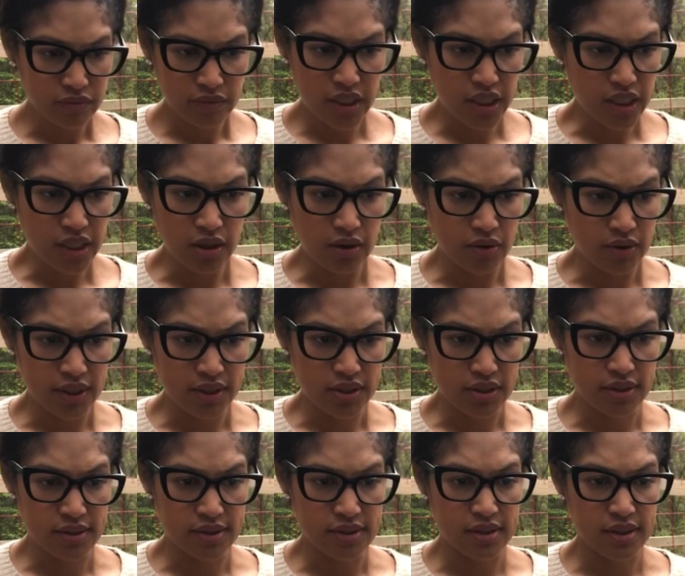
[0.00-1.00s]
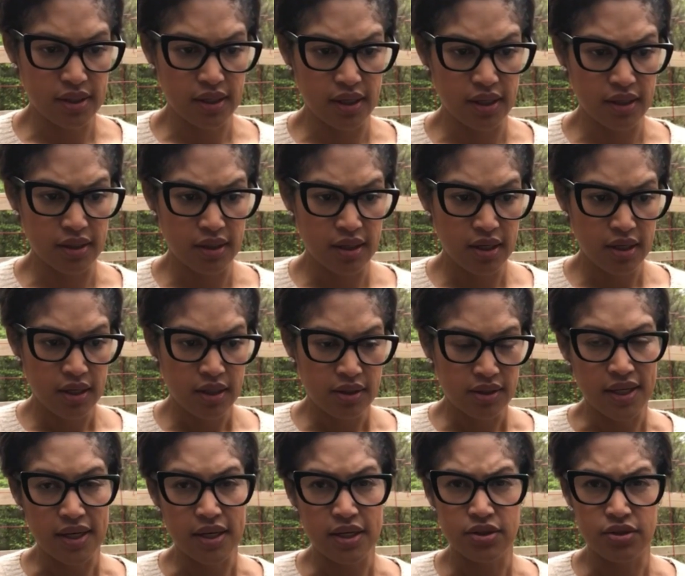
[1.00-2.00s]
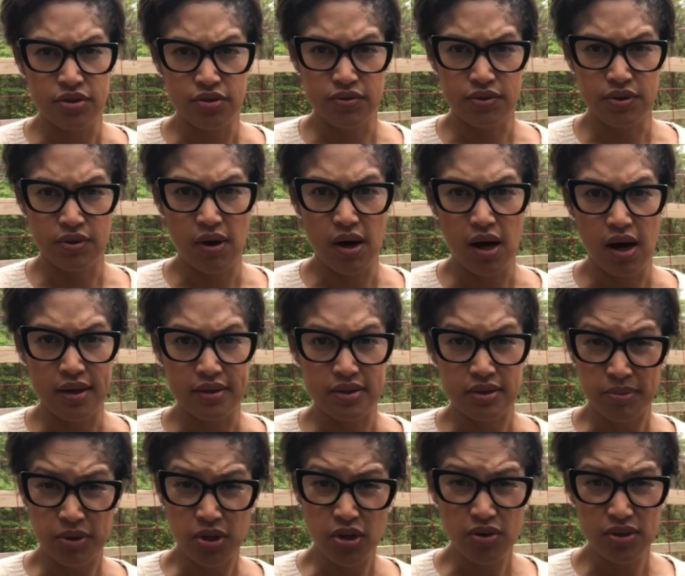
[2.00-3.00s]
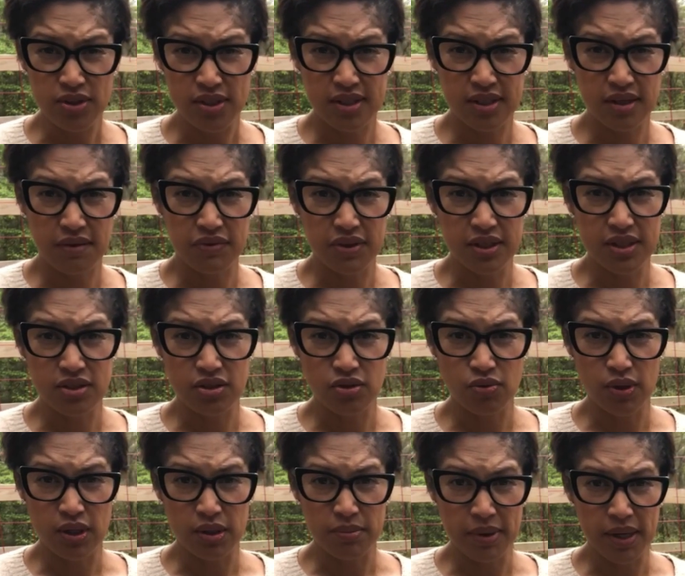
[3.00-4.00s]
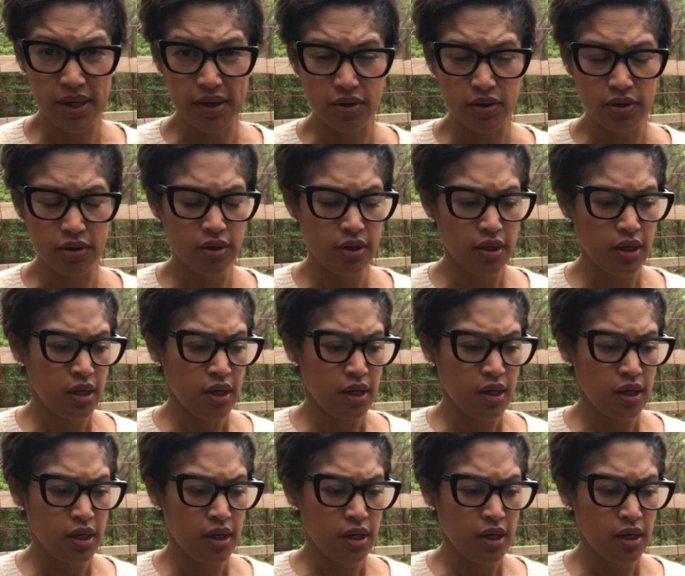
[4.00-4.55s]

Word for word: you know, it just, uh, they didn't do so hot. So I'm curious to see if these do any better.